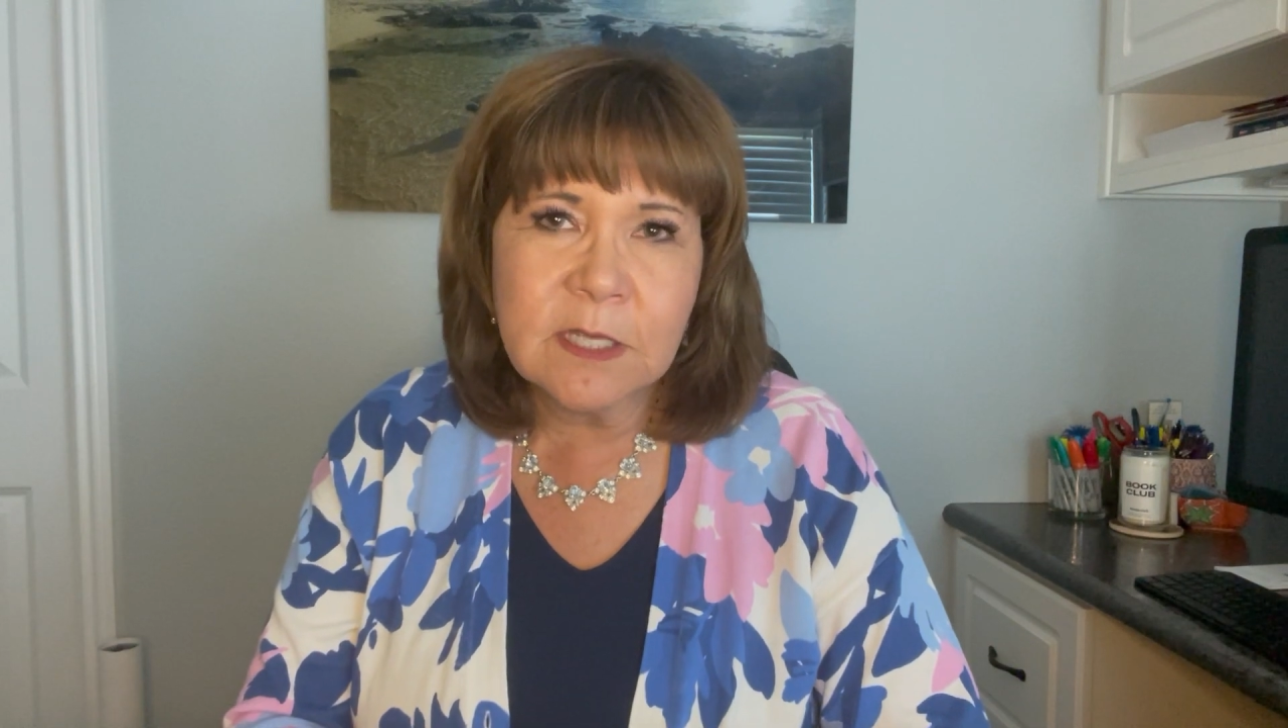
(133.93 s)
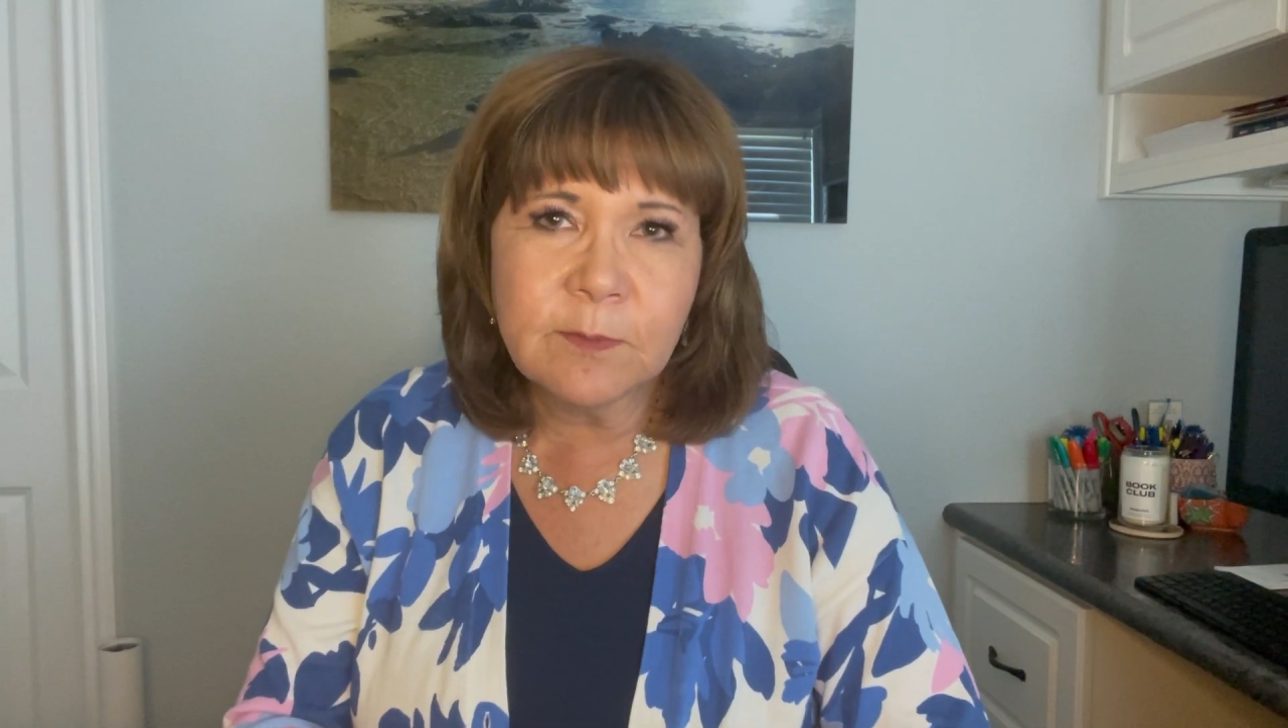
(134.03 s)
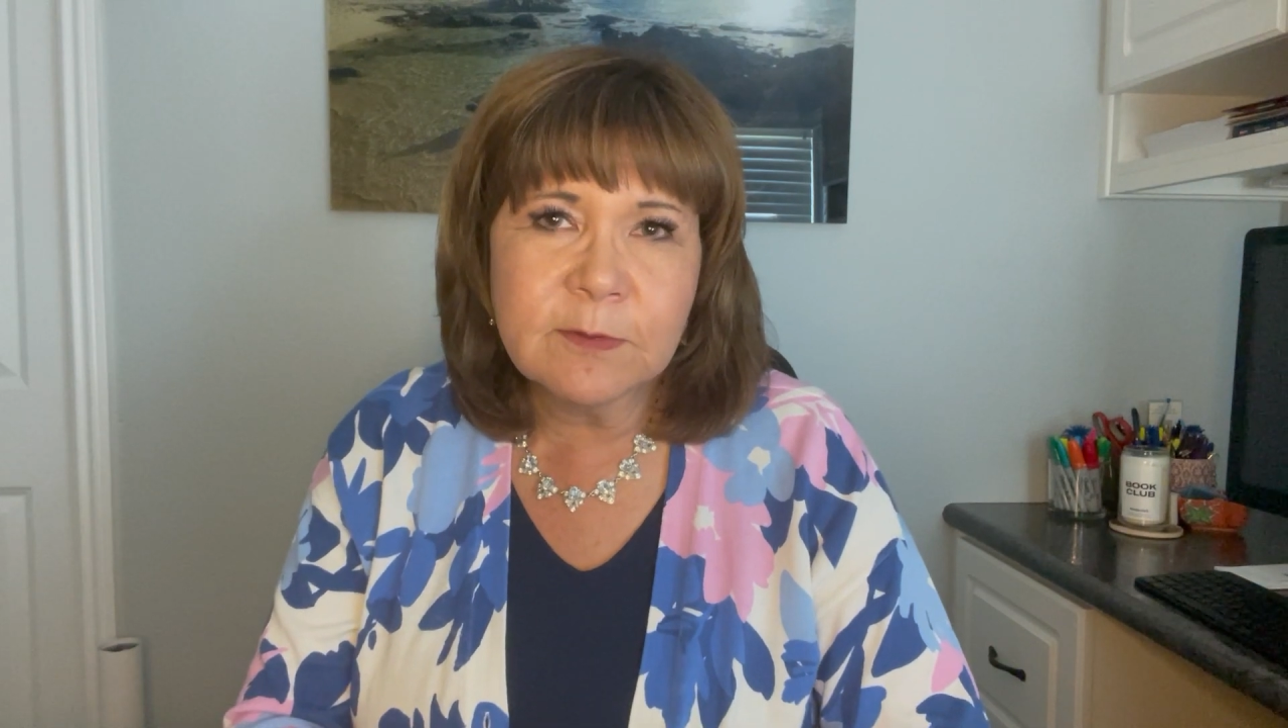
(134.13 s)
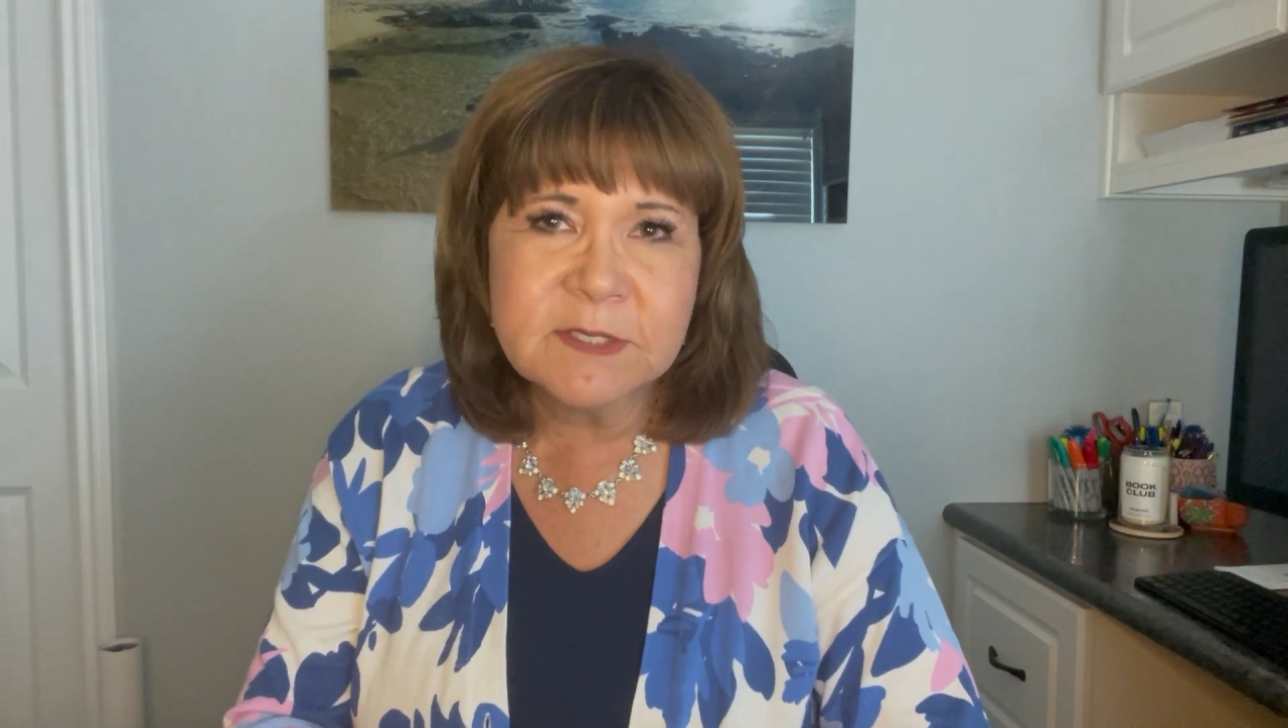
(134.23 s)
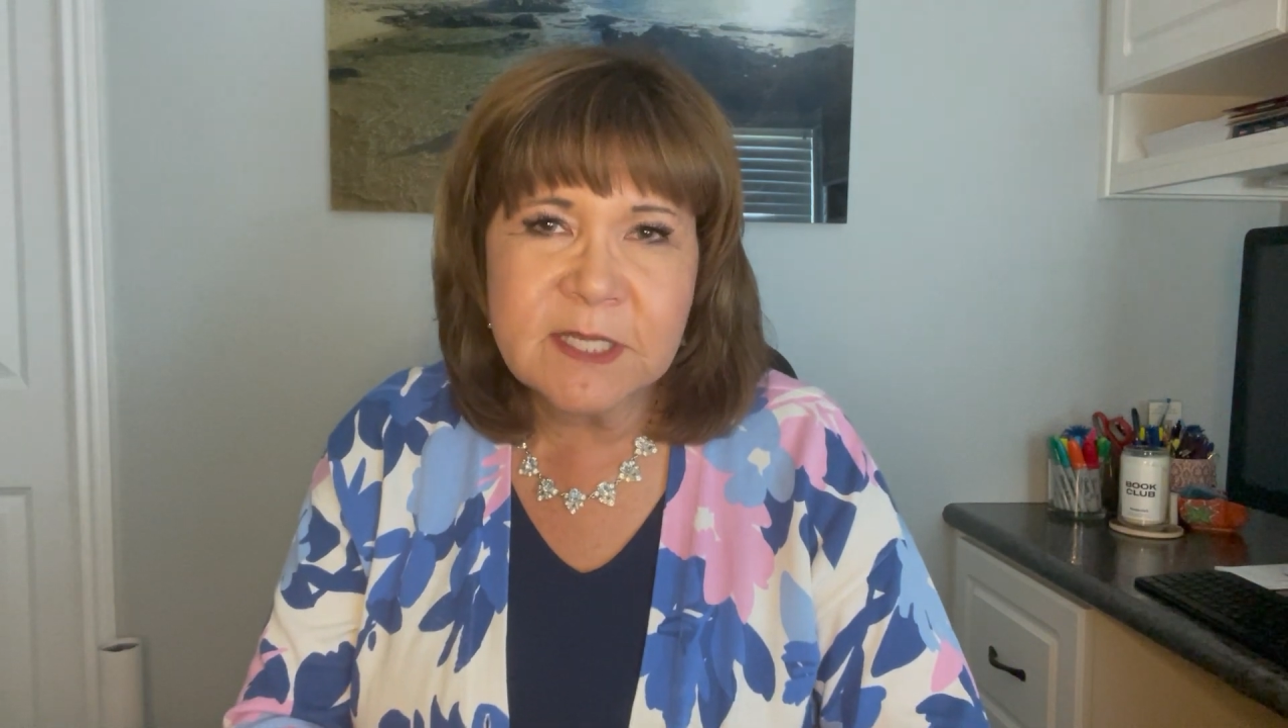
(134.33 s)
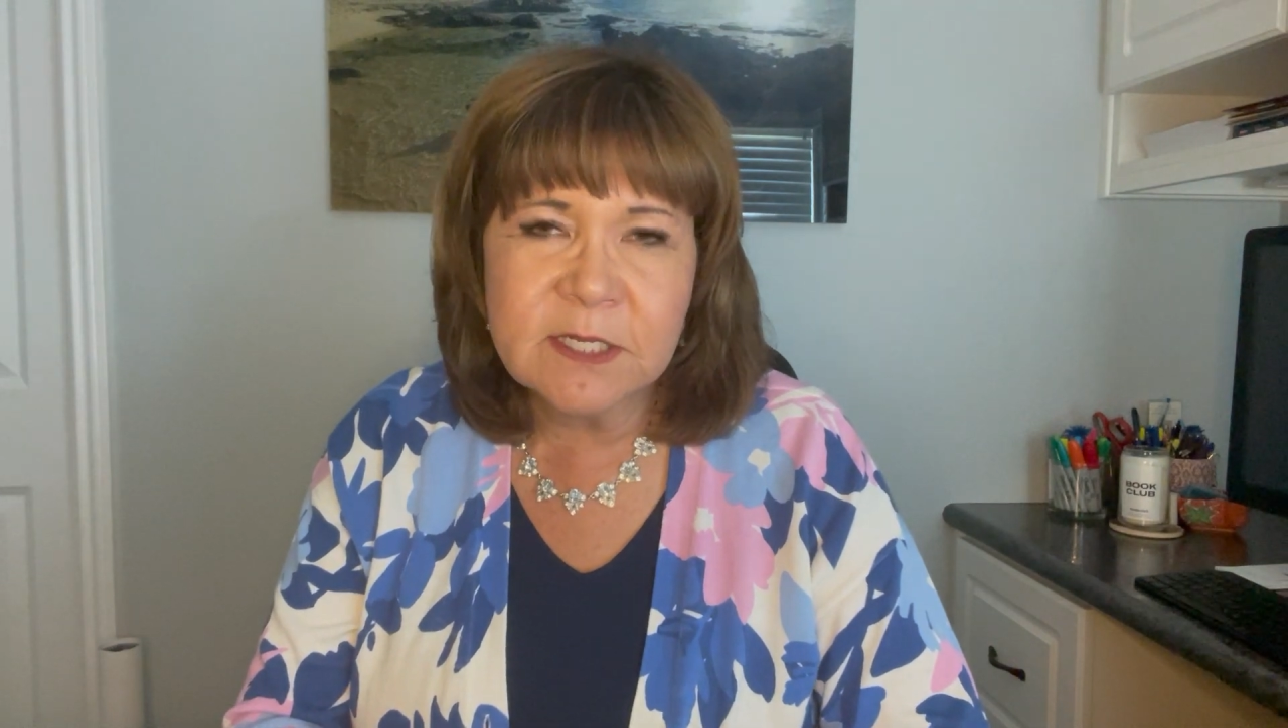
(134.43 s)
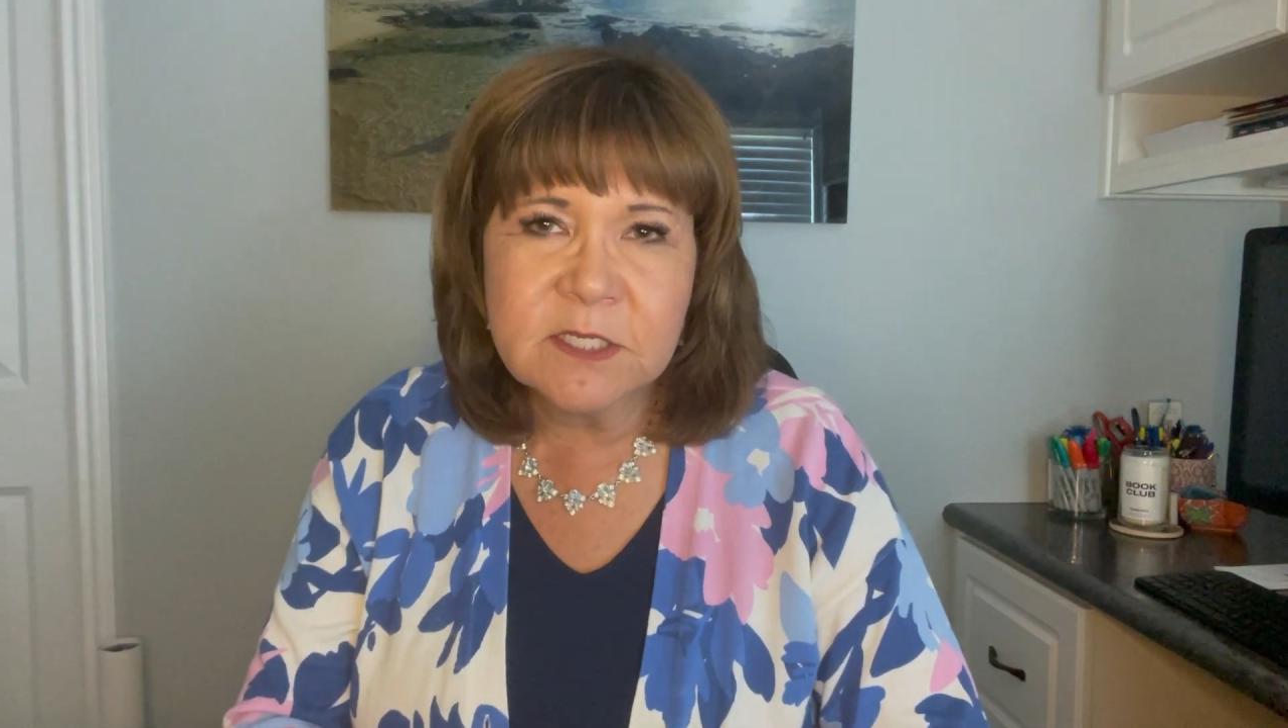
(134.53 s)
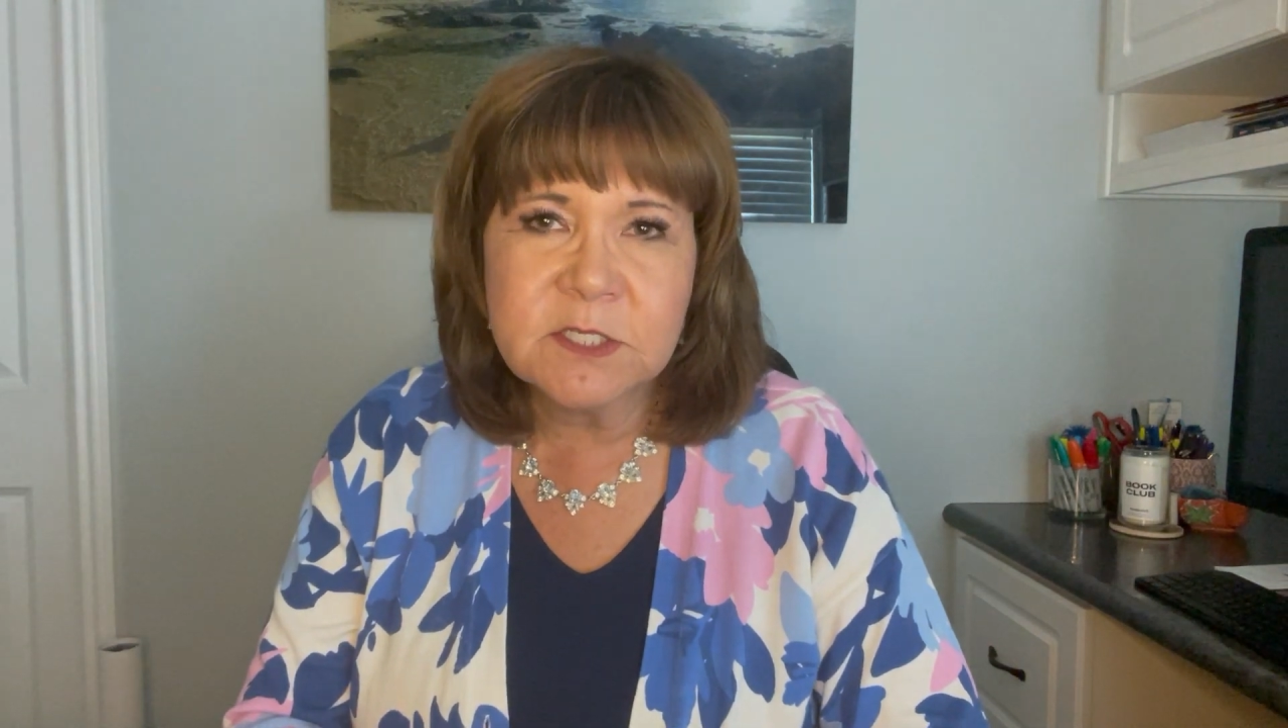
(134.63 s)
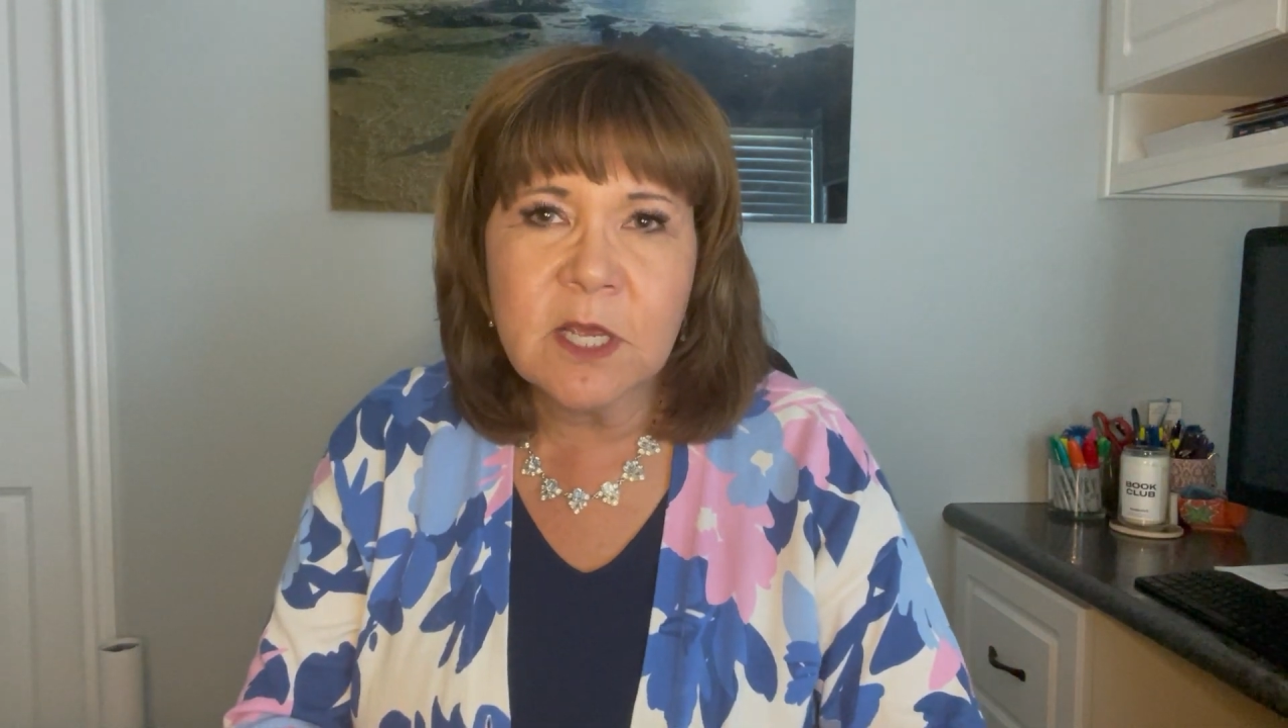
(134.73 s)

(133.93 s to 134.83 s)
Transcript: a percentage